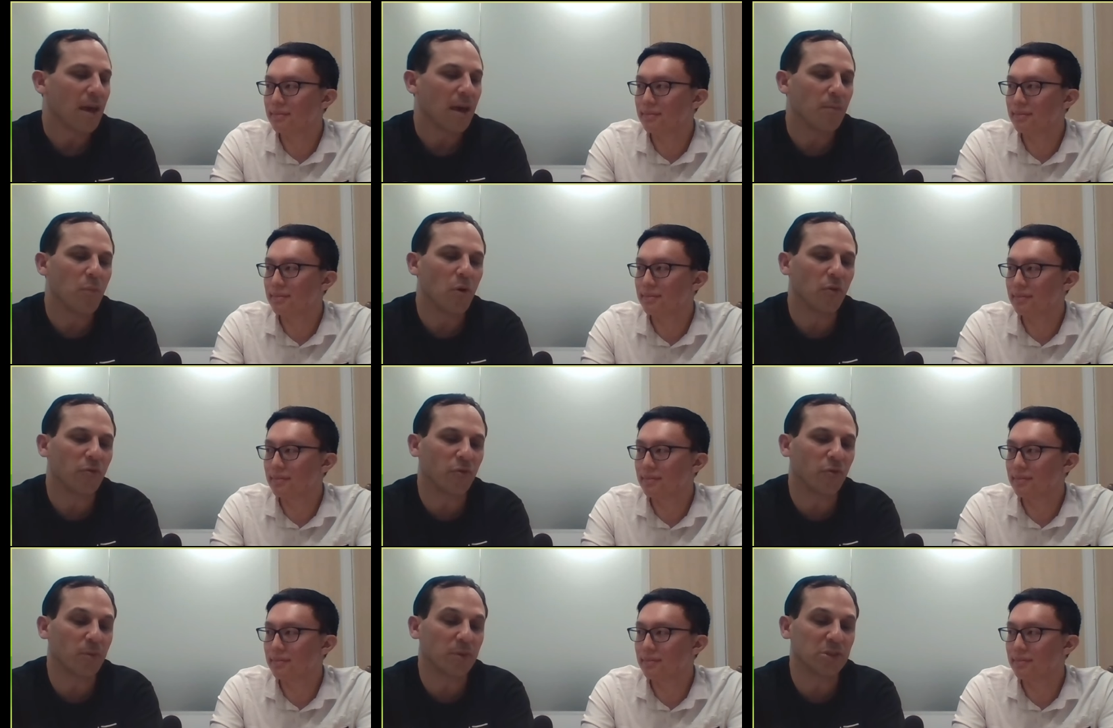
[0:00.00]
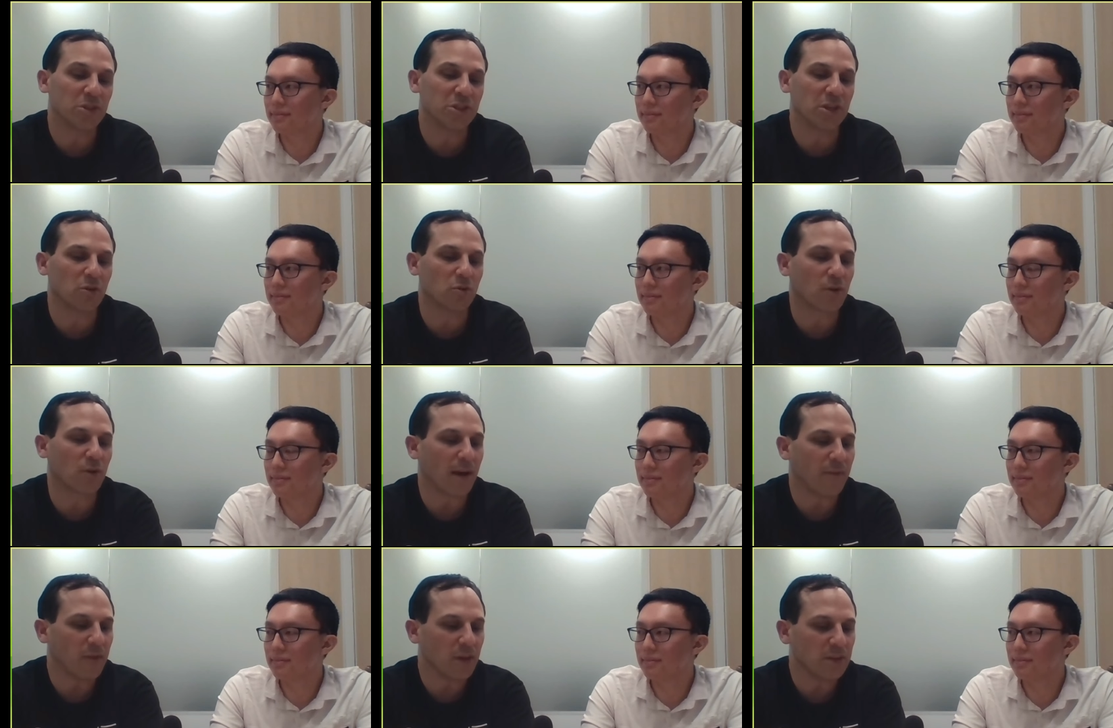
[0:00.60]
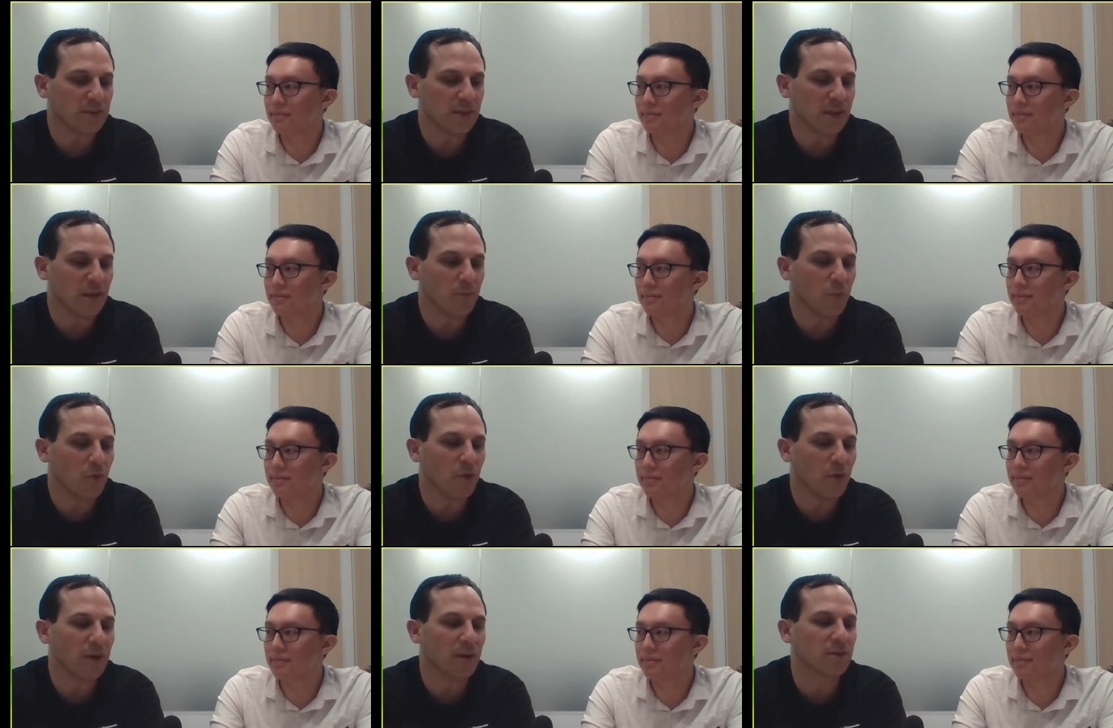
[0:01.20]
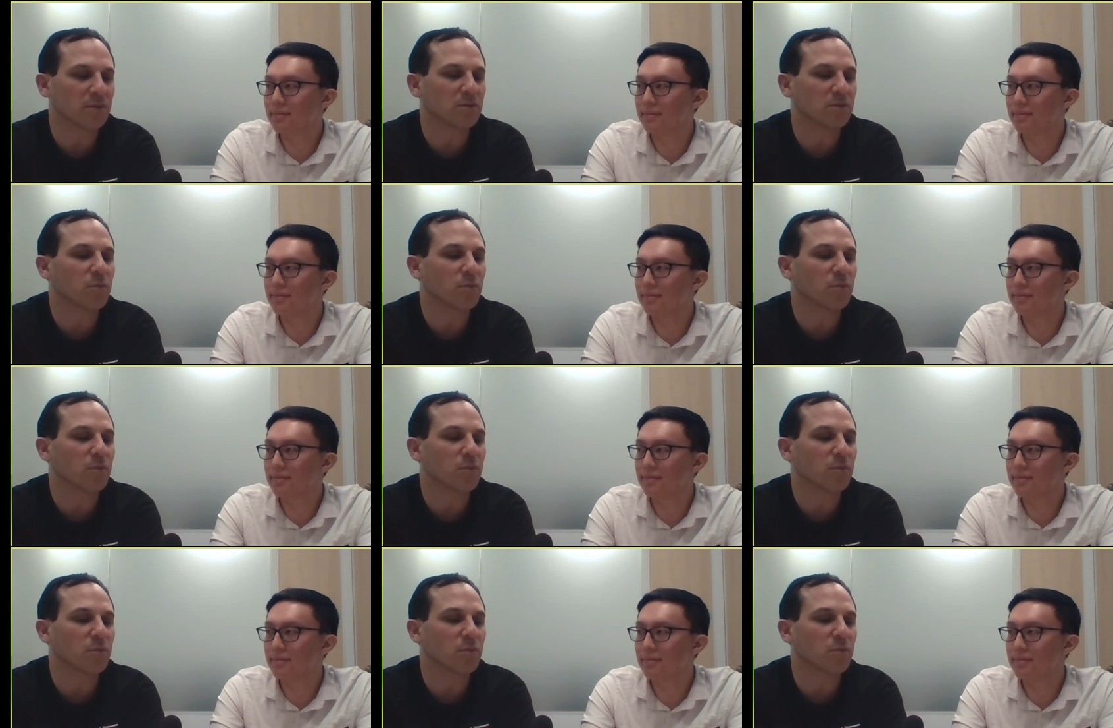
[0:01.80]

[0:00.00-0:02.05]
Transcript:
Speaker 1: both from a geographic standpoint as